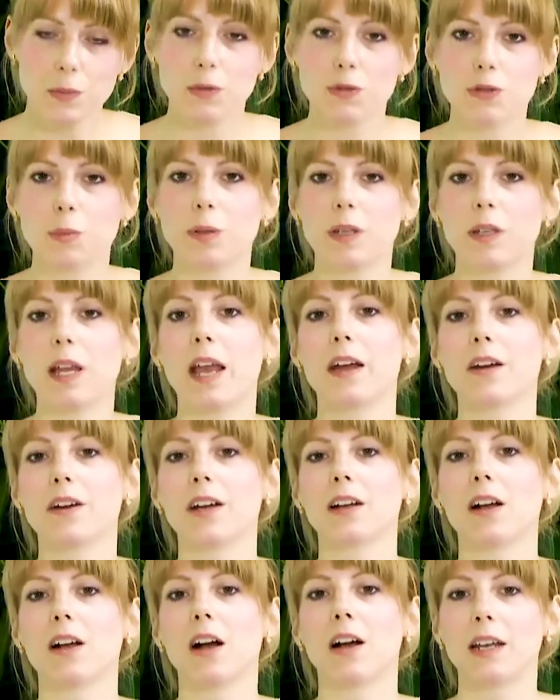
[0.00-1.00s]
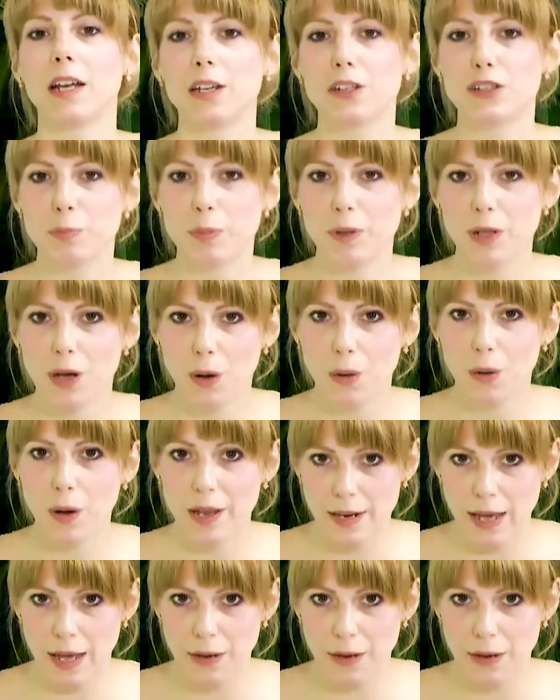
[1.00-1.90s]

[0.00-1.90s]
which will be airing on HBO and